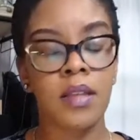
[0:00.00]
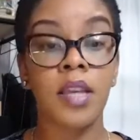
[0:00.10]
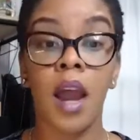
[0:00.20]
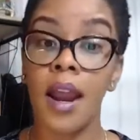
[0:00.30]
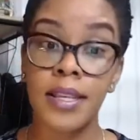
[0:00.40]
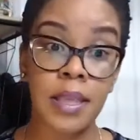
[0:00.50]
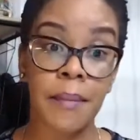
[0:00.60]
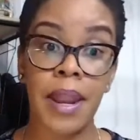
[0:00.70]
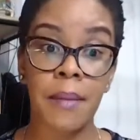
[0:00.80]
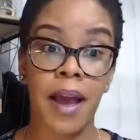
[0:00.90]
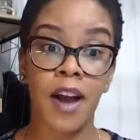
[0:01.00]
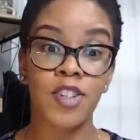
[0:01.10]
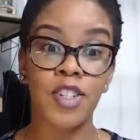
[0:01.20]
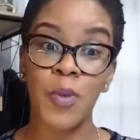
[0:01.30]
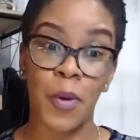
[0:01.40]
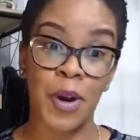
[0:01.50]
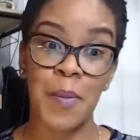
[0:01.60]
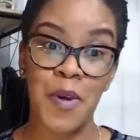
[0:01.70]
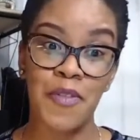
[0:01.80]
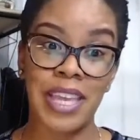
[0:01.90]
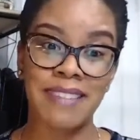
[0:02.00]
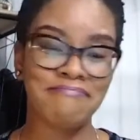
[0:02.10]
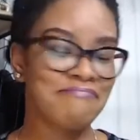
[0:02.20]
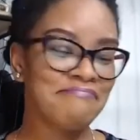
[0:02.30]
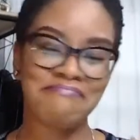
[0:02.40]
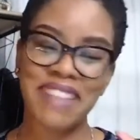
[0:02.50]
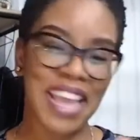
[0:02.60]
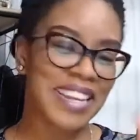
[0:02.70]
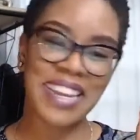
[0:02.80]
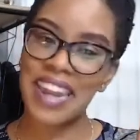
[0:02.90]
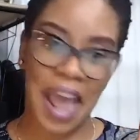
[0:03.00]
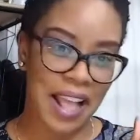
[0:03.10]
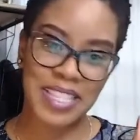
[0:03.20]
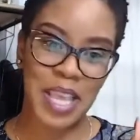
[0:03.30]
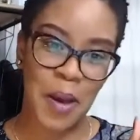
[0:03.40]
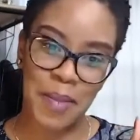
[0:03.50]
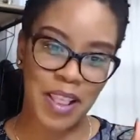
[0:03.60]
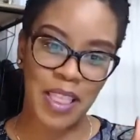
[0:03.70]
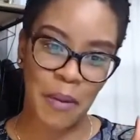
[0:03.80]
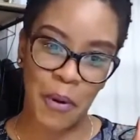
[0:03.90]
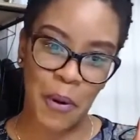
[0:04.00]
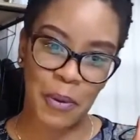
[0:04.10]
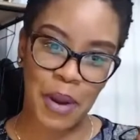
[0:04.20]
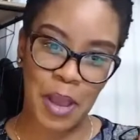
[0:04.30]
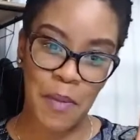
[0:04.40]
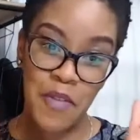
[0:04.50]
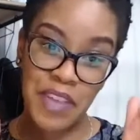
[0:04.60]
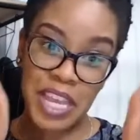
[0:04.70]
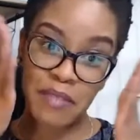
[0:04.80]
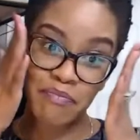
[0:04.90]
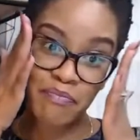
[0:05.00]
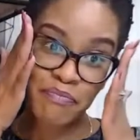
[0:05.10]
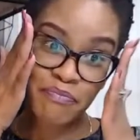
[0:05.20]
sorry, somebody in my house just ordered a movie and did not tell me that they were ordering a movie.